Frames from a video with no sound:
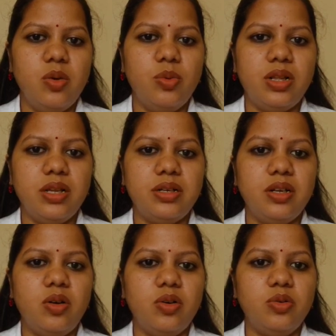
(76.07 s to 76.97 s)
with
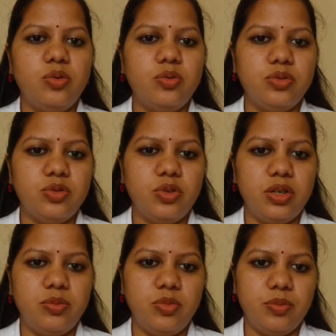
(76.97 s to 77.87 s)
little or no
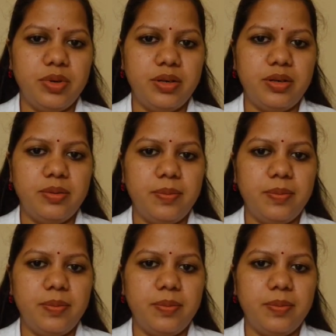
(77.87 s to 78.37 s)
joint movement.